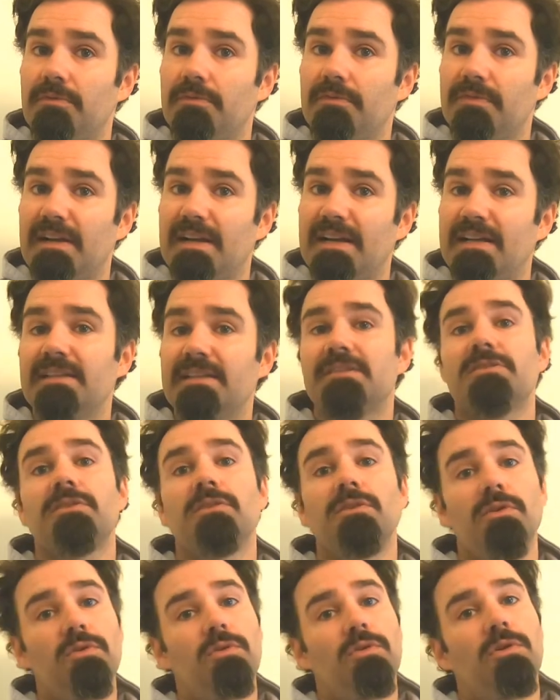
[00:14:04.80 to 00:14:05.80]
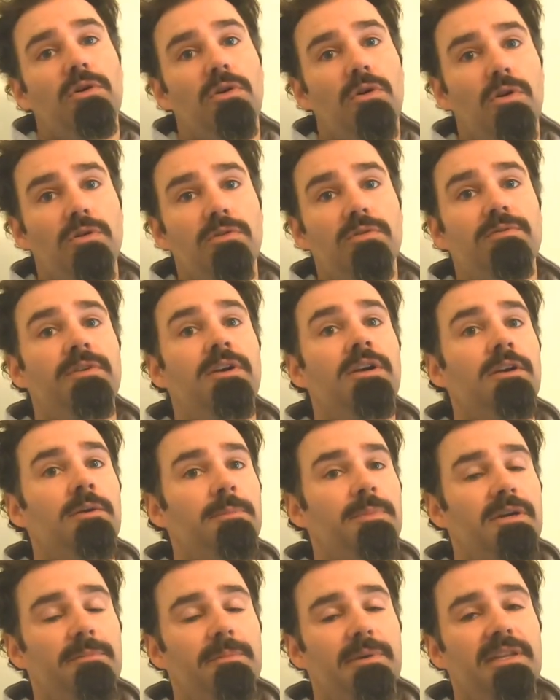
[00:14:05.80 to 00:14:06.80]
fats or olive. Bear
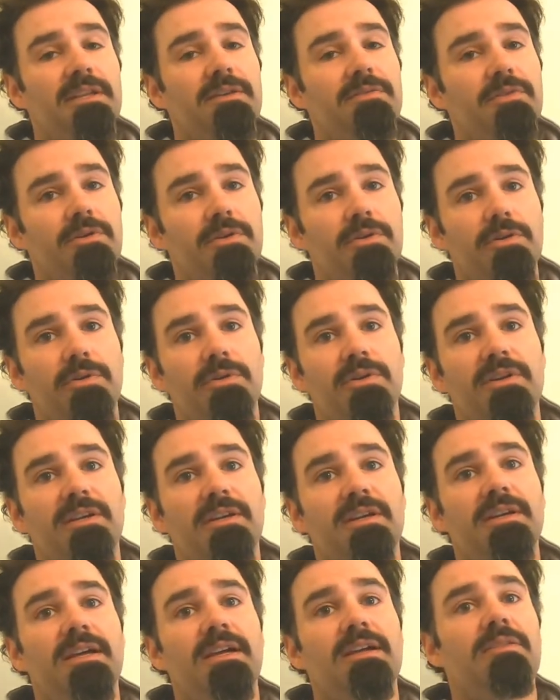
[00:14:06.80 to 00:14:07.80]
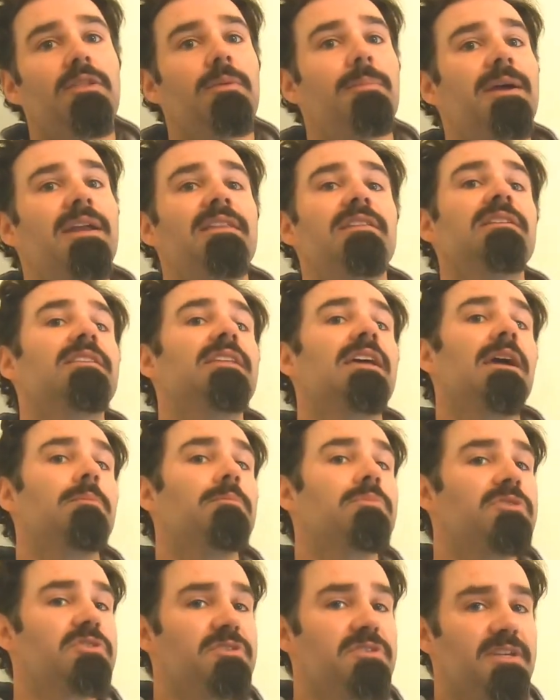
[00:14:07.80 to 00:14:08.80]
in mind if you're cooking it, depending on the
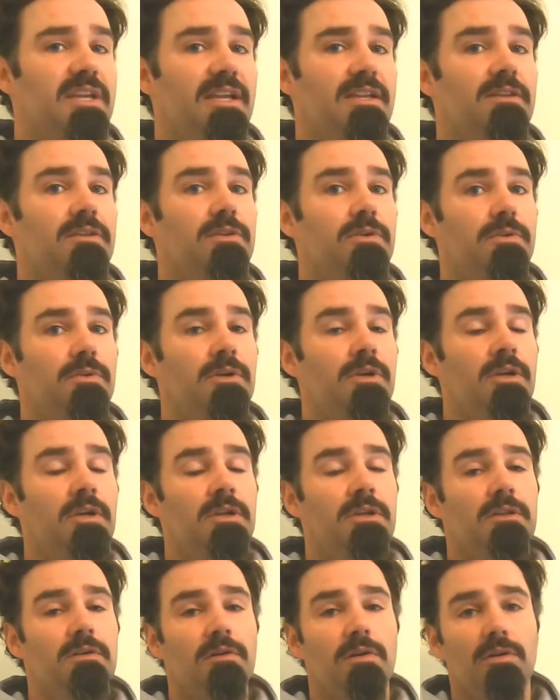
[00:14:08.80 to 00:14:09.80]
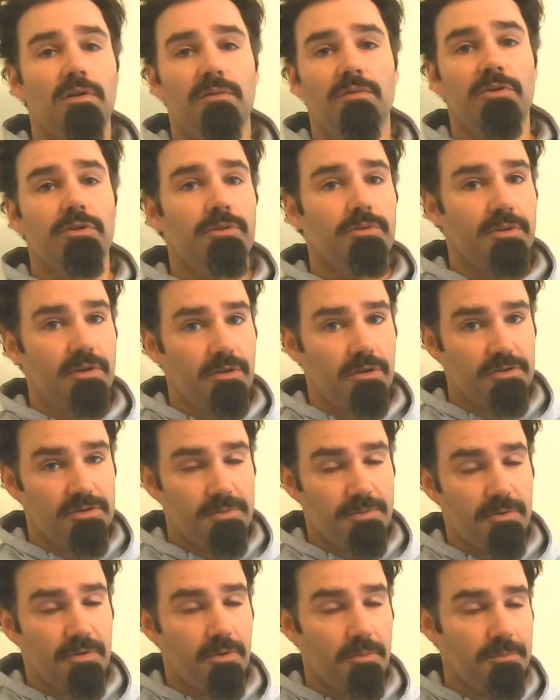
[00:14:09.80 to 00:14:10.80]
temperature it's getting to, the olive oil can cause a
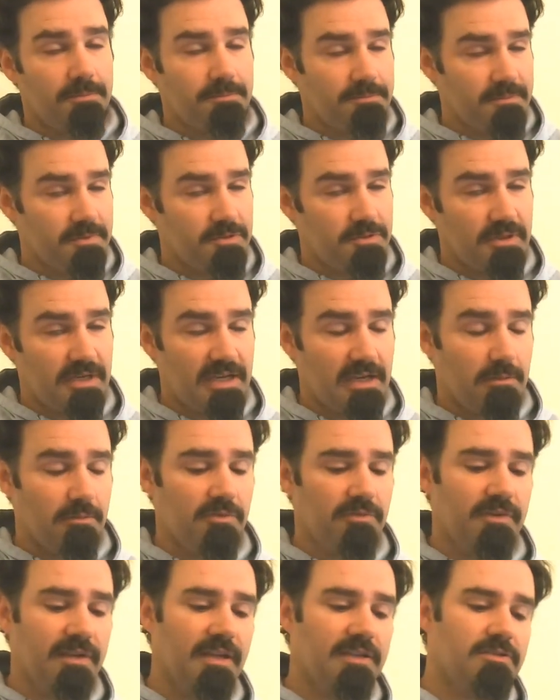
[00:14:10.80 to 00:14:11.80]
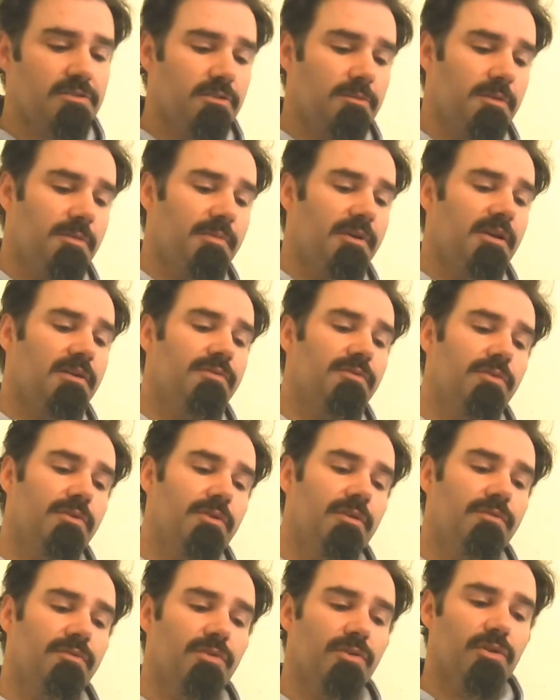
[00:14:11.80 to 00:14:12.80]
problem. So animal fats would be better for you
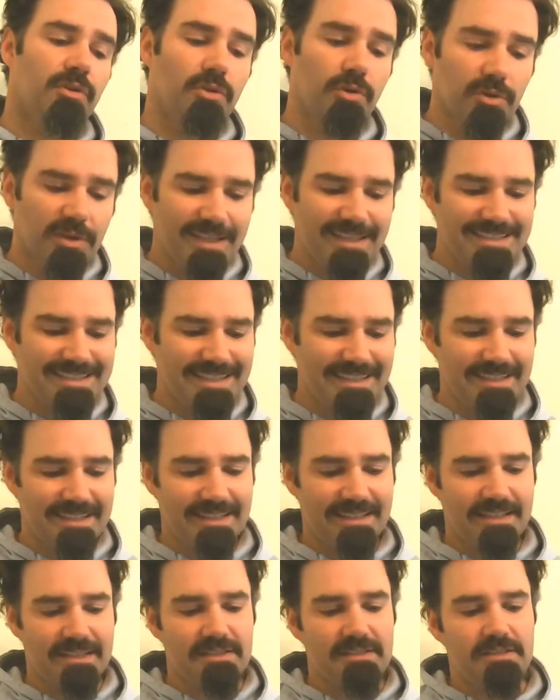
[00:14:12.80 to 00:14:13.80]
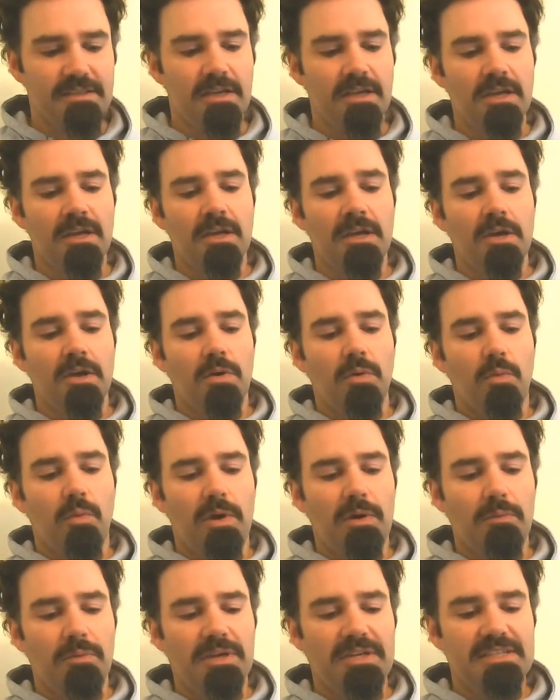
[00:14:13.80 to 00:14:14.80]
for the cooking side of things. When
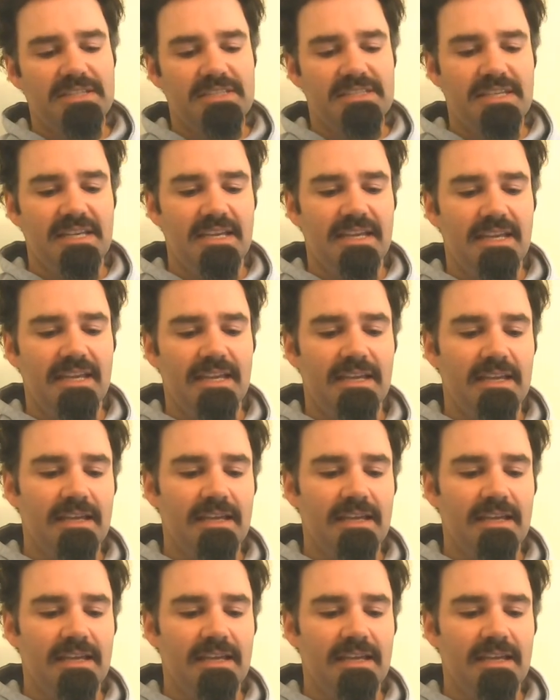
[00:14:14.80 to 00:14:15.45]
we say